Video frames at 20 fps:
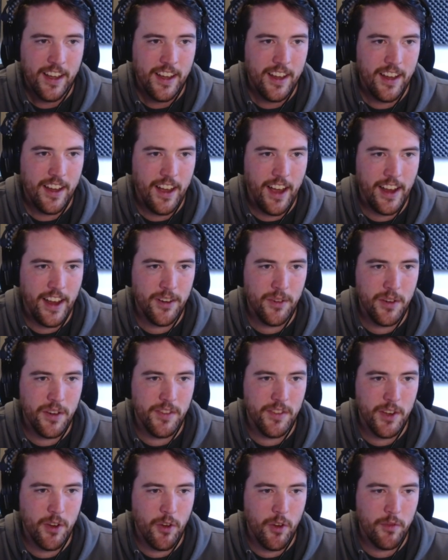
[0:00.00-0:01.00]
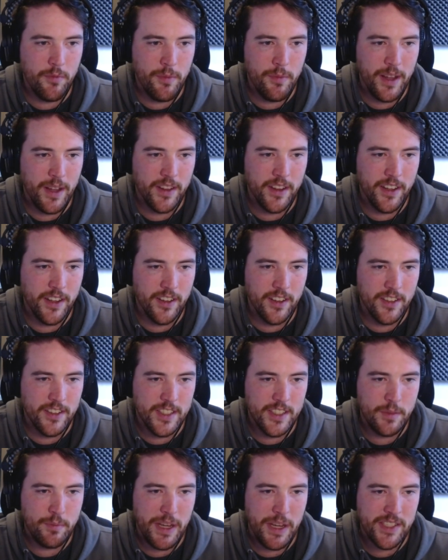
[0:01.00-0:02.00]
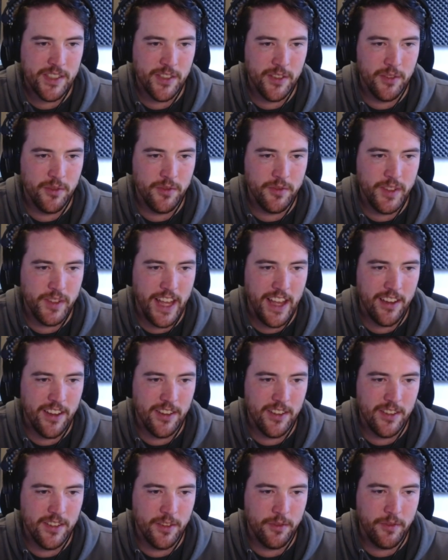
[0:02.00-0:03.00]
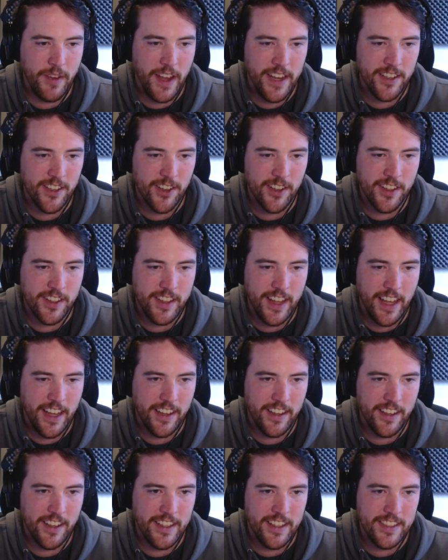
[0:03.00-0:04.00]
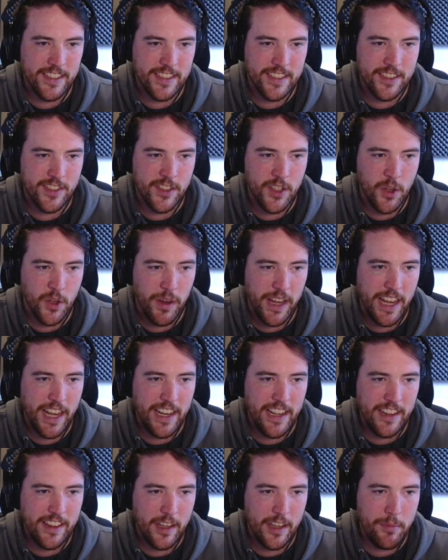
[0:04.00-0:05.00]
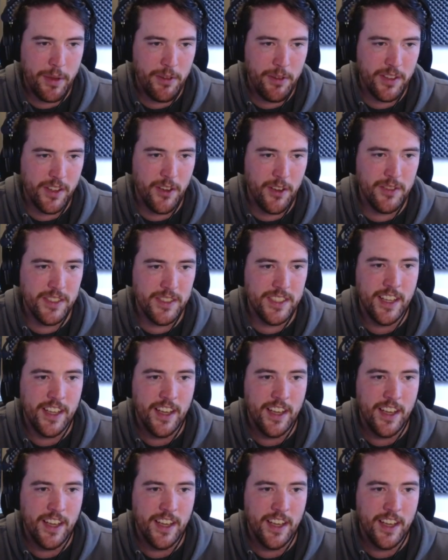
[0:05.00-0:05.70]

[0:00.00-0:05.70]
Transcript: I don't even know if my little special flail defender thing is doing anything about those.